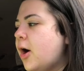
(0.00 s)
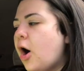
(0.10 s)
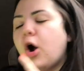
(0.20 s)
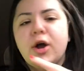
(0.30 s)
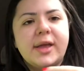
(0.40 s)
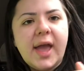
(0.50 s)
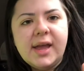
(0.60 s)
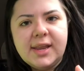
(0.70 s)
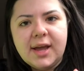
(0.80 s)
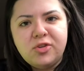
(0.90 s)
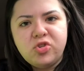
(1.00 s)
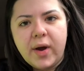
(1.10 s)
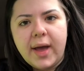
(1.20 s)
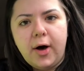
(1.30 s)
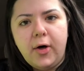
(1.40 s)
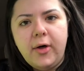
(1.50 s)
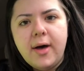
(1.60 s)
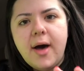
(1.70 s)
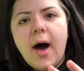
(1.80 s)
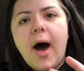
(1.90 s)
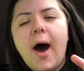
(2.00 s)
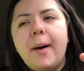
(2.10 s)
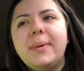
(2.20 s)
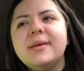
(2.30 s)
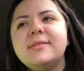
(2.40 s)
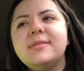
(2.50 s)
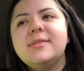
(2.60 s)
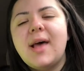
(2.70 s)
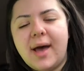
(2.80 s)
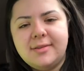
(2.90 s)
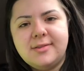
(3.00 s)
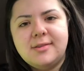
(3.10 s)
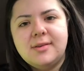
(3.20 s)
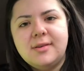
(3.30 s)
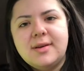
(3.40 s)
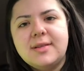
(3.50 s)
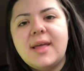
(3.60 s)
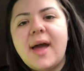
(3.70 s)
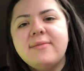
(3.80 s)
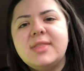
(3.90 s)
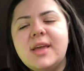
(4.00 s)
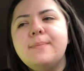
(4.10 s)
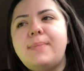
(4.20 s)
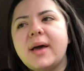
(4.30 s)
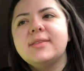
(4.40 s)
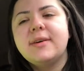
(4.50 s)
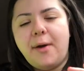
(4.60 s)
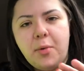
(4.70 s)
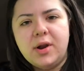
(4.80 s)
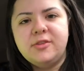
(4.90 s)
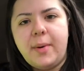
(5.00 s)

Arcadia Trail. Obsessed. They have the best stuff I wanted to